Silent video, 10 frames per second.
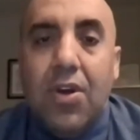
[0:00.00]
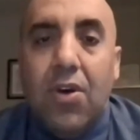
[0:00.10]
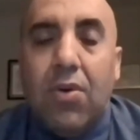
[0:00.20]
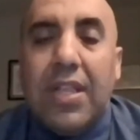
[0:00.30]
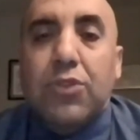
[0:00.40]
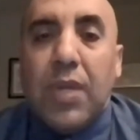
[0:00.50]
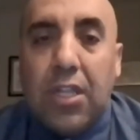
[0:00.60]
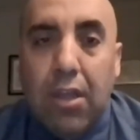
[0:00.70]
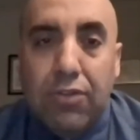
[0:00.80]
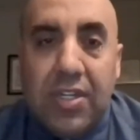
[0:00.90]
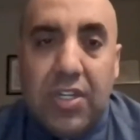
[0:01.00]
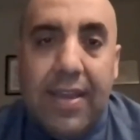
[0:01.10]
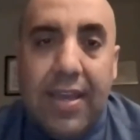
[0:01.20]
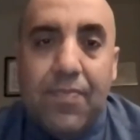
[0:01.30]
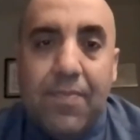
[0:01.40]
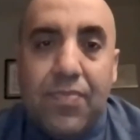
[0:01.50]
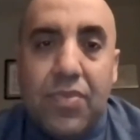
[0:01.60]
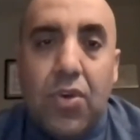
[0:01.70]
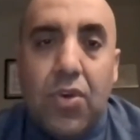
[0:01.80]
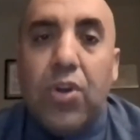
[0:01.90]
Well, as we close today,
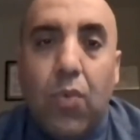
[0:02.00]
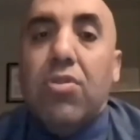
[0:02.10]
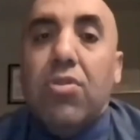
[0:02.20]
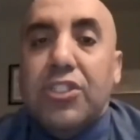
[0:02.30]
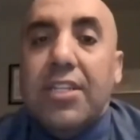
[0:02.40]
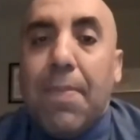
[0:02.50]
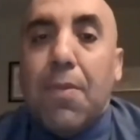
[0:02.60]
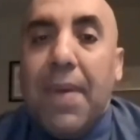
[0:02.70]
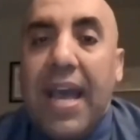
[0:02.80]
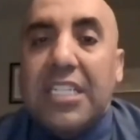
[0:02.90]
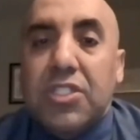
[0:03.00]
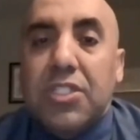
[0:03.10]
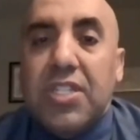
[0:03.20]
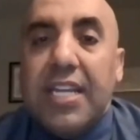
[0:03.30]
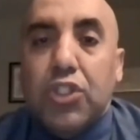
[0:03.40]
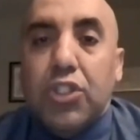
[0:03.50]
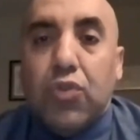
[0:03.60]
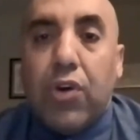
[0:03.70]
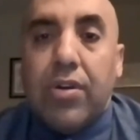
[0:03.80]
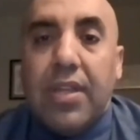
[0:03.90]
will you let your past mistakes
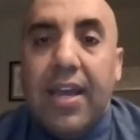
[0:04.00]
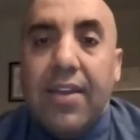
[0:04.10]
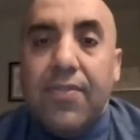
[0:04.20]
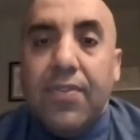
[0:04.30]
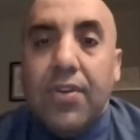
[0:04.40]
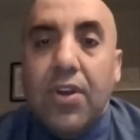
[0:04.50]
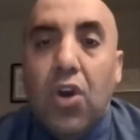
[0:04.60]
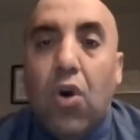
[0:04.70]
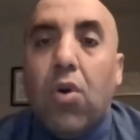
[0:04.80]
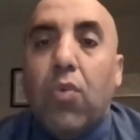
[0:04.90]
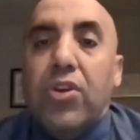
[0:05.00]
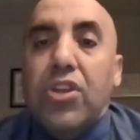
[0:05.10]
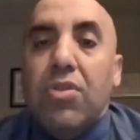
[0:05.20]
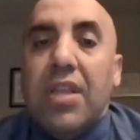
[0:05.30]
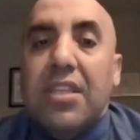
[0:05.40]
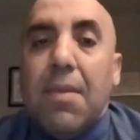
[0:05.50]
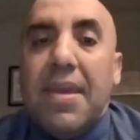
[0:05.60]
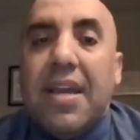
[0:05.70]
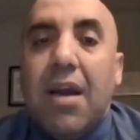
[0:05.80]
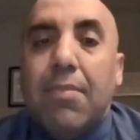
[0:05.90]
destroy your life? Or will you let them
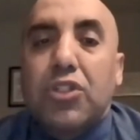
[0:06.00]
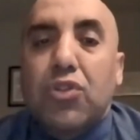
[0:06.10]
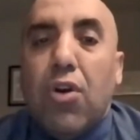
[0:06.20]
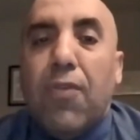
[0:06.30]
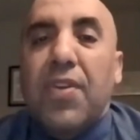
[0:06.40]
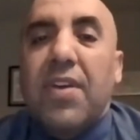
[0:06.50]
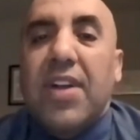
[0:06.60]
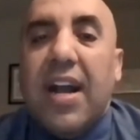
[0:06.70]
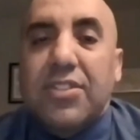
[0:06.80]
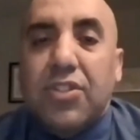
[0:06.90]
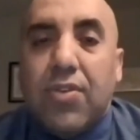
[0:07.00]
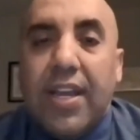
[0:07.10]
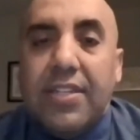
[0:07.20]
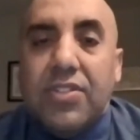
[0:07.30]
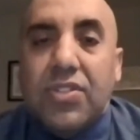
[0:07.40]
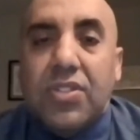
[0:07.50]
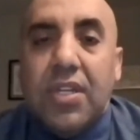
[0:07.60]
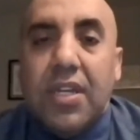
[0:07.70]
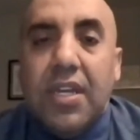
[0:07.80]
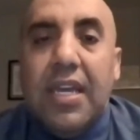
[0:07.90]
become a trophy of God's grace?
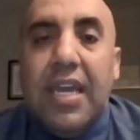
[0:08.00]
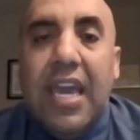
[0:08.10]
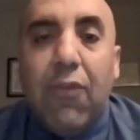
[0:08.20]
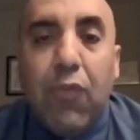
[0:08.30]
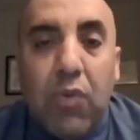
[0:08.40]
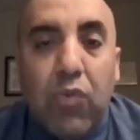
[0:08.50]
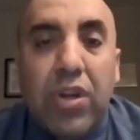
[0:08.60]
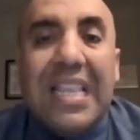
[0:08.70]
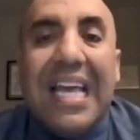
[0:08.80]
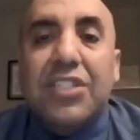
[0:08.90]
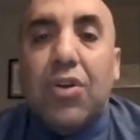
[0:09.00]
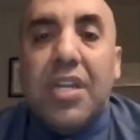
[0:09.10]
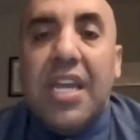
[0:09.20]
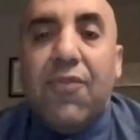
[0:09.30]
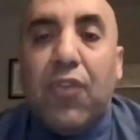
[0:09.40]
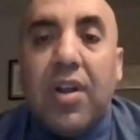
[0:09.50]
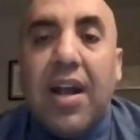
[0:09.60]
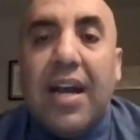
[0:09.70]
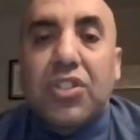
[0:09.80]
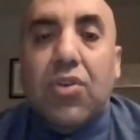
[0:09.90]
If we realize our need for
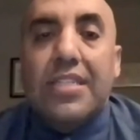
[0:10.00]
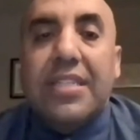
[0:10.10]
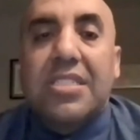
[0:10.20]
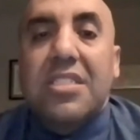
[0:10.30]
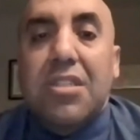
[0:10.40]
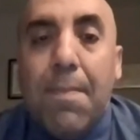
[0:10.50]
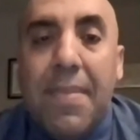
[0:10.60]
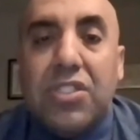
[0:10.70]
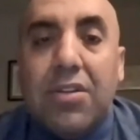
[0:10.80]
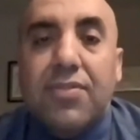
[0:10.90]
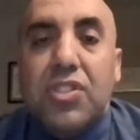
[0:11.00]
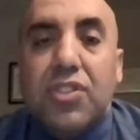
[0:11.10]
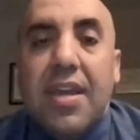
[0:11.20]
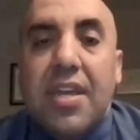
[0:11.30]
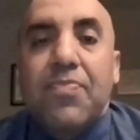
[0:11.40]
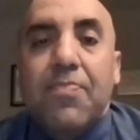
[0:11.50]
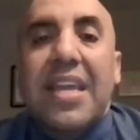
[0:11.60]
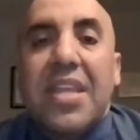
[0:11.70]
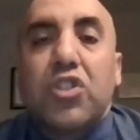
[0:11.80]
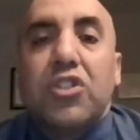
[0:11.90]
God's grace and submit ourselves to Him,
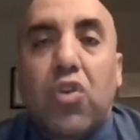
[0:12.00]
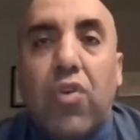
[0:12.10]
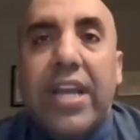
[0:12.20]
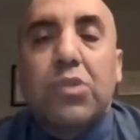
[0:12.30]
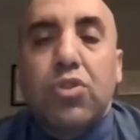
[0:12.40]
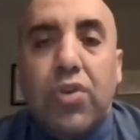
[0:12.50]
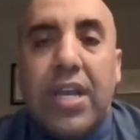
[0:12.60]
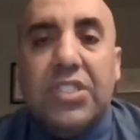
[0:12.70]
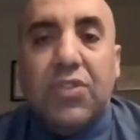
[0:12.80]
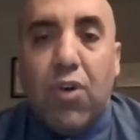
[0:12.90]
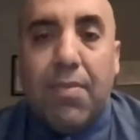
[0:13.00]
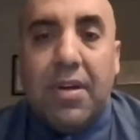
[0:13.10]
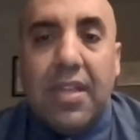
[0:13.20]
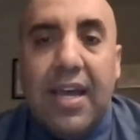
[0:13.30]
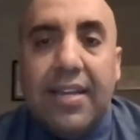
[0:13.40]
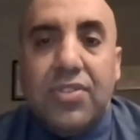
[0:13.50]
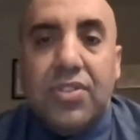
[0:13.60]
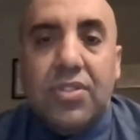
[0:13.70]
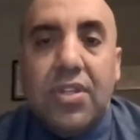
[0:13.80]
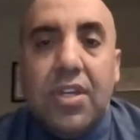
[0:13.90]
His grace will transform our
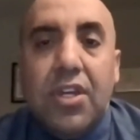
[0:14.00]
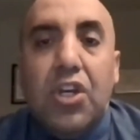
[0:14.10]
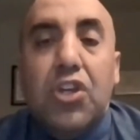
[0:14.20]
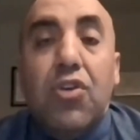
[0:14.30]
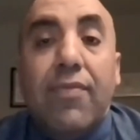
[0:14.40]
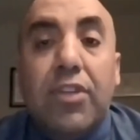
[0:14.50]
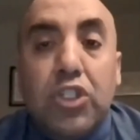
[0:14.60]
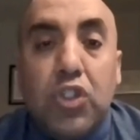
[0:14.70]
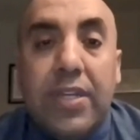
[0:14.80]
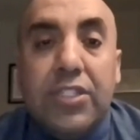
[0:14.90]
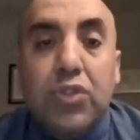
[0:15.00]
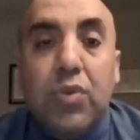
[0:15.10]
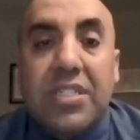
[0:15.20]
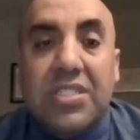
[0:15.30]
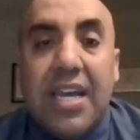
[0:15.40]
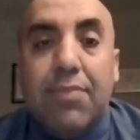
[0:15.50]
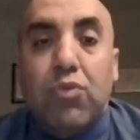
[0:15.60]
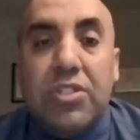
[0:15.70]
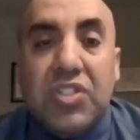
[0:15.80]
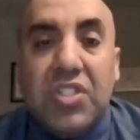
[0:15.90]
lives. You have the choice to accept,
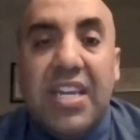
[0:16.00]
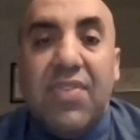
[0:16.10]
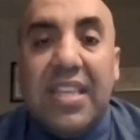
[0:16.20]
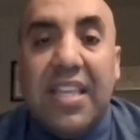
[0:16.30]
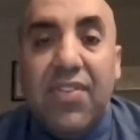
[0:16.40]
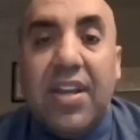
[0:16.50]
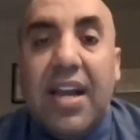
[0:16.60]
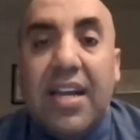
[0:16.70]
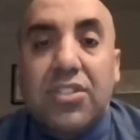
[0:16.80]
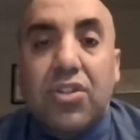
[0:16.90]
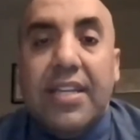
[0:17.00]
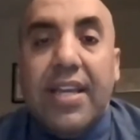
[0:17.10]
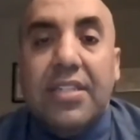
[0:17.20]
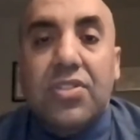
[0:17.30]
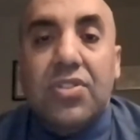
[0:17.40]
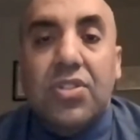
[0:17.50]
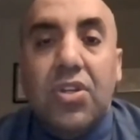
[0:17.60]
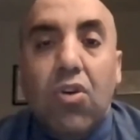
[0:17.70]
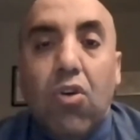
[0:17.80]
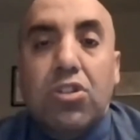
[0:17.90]
receive, and live in God's grace
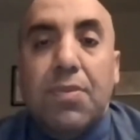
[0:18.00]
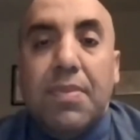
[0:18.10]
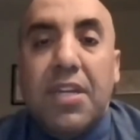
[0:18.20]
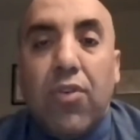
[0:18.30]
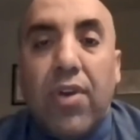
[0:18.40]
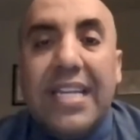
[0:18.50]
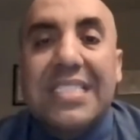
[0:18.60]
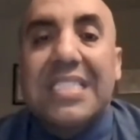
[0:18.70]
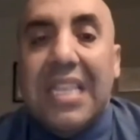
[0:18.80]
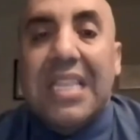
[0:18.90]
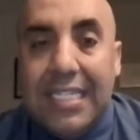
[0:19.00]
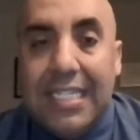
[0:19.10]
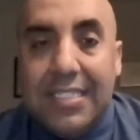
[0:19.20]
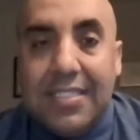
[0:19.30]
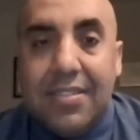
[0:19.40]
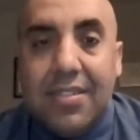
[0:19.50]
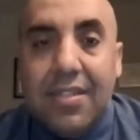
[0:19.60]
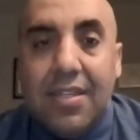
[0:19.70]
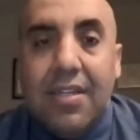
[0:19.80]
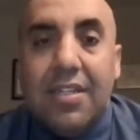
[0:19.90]
or to be graceless.
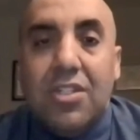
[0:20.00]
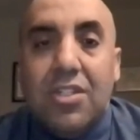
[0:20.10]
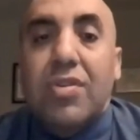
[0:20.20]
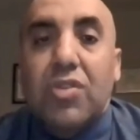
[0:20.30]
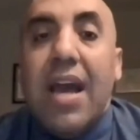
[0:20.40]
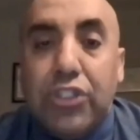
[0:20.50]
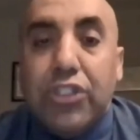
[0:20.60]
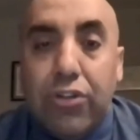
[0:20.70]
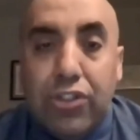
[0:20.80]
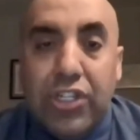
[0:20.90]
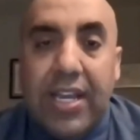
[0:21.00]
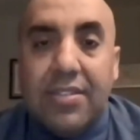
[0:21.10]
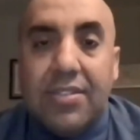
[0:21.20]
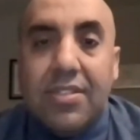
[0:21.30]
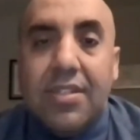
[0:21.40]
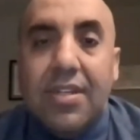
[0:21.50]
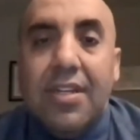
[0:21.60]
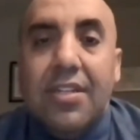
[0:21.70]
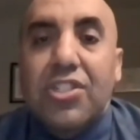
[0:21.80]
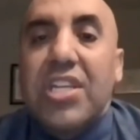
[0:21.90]
So now it's your chance
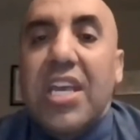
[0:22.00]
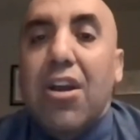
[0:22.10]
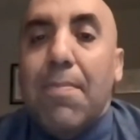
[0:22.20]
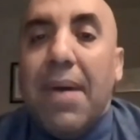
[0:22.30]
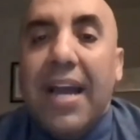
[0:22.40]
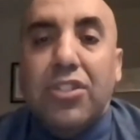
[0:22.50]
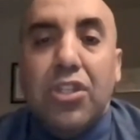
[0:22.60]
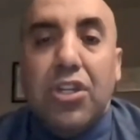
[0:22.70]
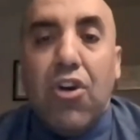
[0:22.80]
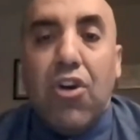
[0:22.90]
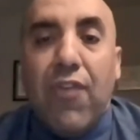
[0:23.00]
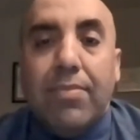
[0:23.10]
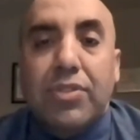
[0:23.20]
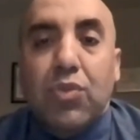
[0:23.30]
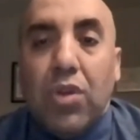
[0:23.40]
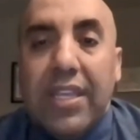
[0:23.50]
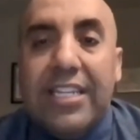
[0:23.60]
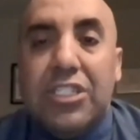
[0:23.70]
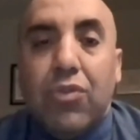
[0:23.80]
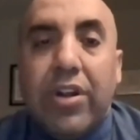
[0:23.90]
to say goodbye to the goof ups,
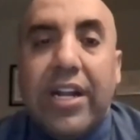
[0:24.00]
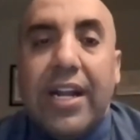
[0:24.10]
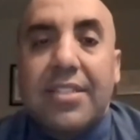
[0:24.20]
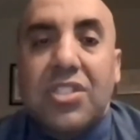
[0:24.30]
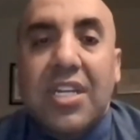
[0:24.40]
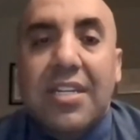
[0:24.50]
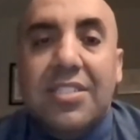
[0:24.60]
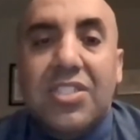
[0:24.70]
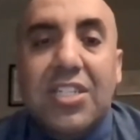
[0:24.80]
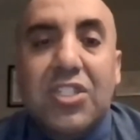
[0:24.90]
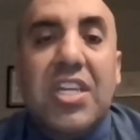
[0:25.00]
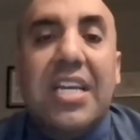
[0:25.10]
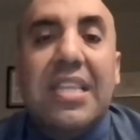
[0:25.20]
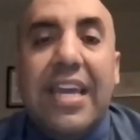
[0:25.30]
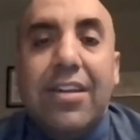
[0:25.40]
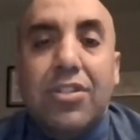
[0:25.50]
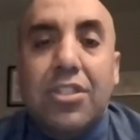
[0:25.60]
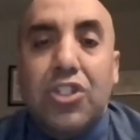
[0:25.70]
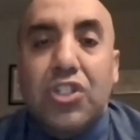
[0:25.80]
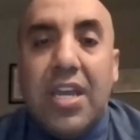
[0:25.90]
release the regrets, say see you later to the
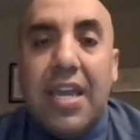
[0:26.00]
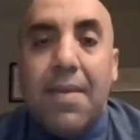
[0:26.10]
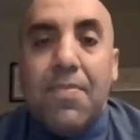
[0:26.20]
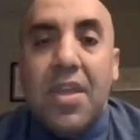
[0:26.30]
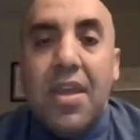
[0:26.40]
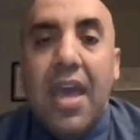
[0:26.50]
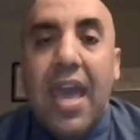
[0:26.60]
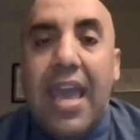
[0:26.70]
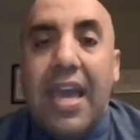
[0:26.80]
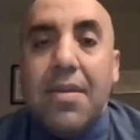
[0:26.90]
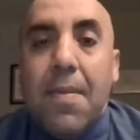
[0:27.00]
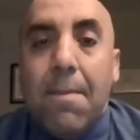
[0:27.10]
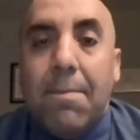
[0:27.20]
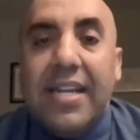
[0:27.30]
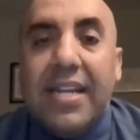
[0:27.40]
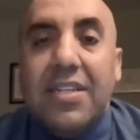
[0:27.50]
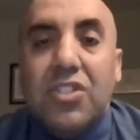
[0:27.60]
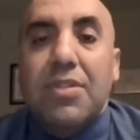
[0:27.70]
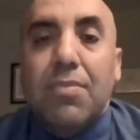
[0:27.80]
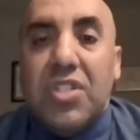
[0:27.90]
shame, and minus
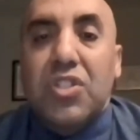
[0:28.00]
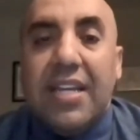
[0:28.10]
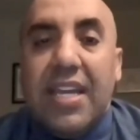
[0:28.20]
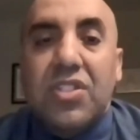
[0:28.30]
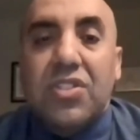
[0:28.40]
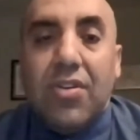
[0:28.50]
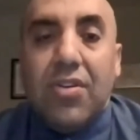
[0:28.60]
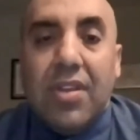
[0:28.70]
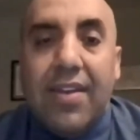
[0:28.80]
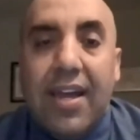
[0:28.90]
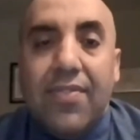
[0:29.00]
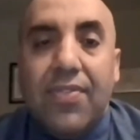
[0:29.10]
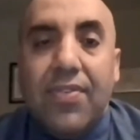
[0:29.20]
the mistakes in your life.